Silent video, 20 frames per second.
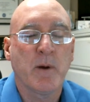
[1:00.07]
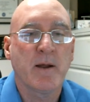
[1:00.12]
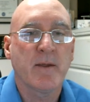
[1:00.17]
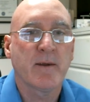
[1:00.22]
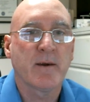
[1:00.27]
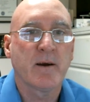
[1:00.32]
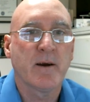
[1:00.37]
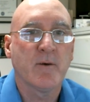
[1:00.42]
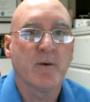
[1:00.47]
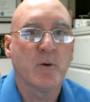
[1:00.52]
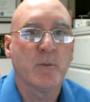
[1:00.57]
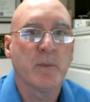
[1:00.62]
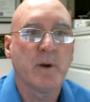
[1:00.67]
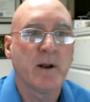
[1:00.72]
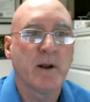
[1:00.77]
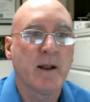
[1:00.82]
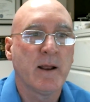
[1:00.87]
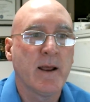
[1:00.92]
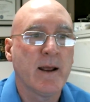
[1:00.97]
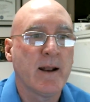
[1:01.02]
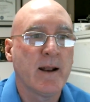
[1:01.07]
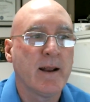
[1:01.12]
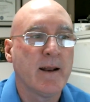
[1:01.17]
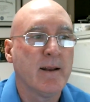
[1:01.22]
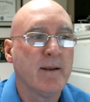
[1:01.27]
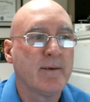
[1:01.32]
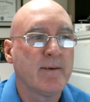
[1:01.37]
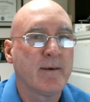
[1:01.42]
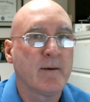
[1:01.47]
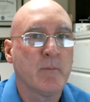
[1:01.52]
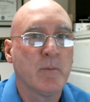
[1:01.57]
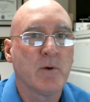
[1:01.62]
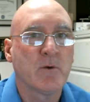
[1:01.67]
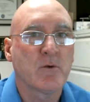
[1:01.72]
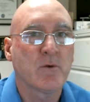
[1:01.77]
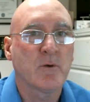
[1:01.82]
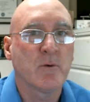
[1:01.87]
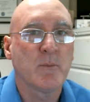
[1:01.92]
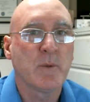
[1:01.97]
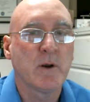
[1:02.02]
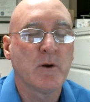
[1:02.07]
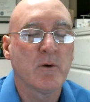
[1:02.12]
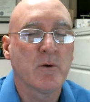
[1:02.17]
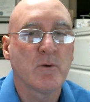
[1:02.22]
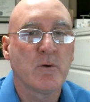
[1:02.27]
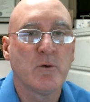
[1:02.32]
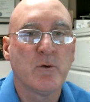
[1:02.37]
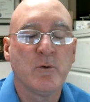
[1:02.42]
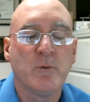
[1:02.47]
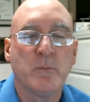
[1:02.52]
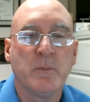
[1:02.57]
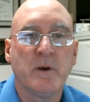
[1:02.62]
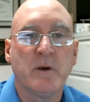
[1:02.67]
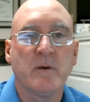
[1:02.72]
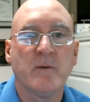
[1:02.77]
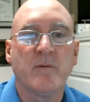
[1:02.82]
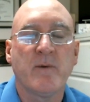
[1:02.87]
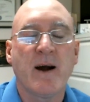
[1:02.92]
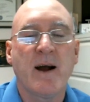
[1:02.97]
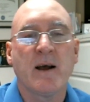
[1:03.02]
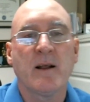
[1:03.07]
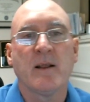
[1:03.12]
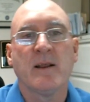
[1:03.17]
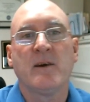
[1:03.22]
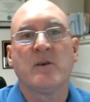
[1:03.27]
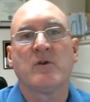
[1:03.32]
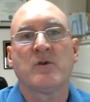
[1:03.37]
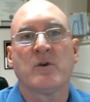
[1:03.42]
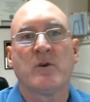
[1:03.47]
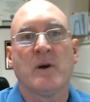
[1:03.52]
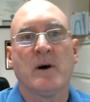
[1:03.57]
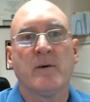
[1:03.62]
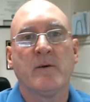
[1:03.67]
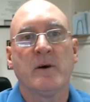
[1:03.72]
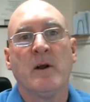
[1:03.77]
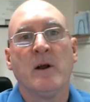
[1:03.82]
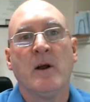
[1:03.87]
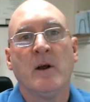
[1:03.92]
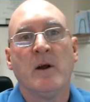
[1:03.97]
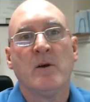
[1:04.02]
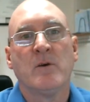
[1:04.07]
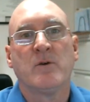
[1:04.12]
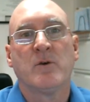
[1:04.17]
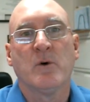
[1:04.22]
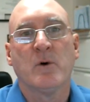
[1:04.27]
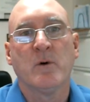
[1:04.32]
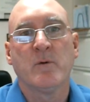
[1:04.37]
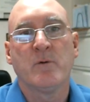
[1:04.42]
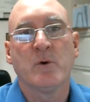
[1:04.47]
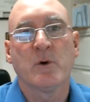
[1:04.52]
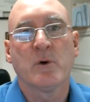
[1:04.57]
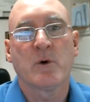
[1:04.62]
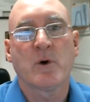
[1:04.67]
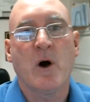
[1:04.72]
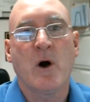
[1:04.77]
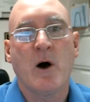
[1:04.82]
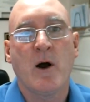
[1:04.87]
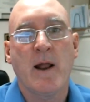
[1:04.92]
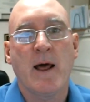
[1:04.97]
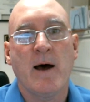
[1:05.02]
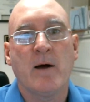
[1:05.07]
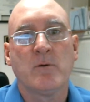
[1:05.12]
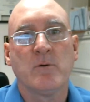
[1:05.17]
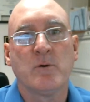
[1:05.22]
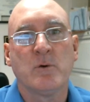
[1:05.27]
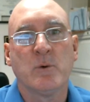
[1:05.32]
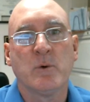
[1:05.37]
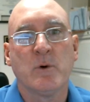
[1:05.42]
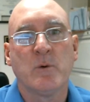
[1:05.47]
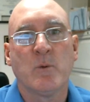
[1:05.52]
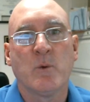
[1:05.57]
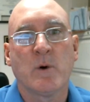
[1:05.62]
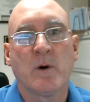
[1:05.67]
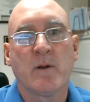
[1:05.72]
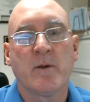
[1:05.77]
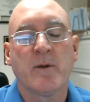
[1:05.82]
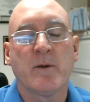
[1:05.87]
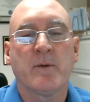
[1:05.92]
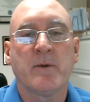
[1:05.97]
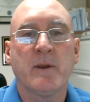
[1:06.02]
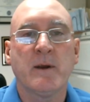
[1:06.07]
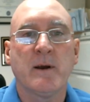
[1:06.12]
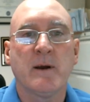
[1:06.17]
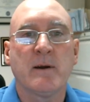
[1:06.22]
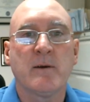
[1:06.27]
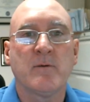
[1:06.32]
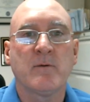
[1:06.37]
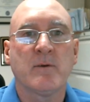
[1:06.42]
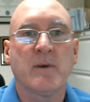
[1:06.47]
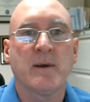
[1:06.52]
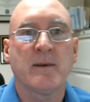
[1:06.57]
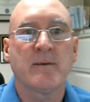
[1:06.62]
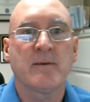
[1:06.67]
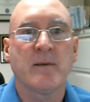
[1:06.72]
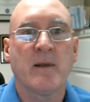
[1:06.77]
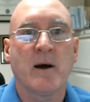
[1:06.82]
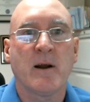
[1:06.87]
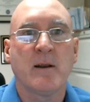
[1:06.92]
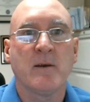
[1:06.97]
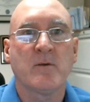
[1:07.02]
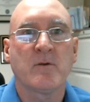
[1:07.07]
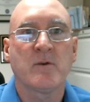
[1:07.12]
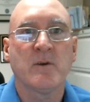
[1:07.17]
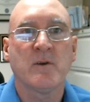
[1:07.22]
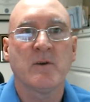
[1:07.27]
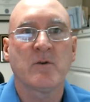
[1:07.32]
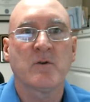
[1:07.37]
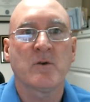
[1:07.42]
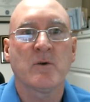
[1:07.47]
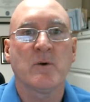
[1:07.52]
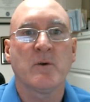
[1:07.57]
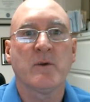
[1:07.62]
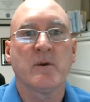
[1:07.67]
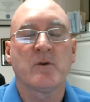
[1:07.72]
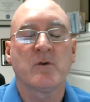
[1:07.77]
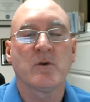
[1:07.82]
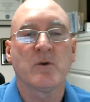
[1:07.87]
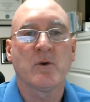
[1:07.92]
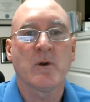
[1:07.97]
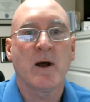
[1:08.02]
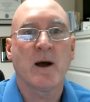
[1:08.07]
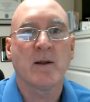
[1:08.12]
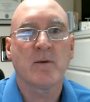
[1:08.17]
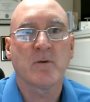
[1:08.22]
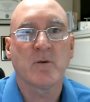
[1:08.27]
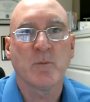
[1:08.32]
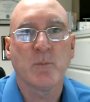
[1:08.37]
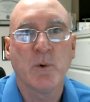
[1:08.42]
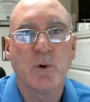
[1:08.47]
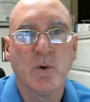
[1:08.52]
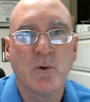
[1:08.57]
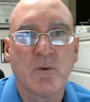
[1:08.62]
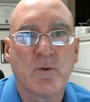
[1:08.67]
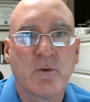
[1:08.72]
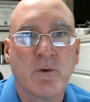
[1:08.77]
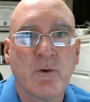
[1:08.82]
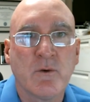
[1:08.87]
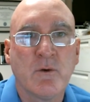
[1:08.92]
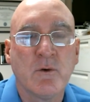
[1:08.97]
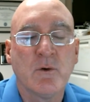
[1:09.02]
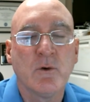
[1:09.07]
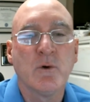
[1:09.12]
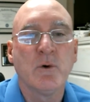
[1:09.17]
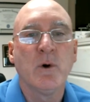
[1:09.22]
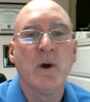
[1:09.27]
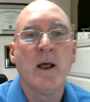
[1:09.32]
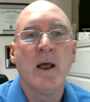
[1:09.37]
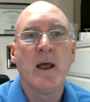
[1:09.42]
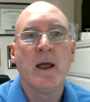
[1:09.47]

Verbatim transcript: by the government, and it is a misdemeanor to be in violation of it. So if you're caught out doing one of the things that's not essential, that you're not supposed to do,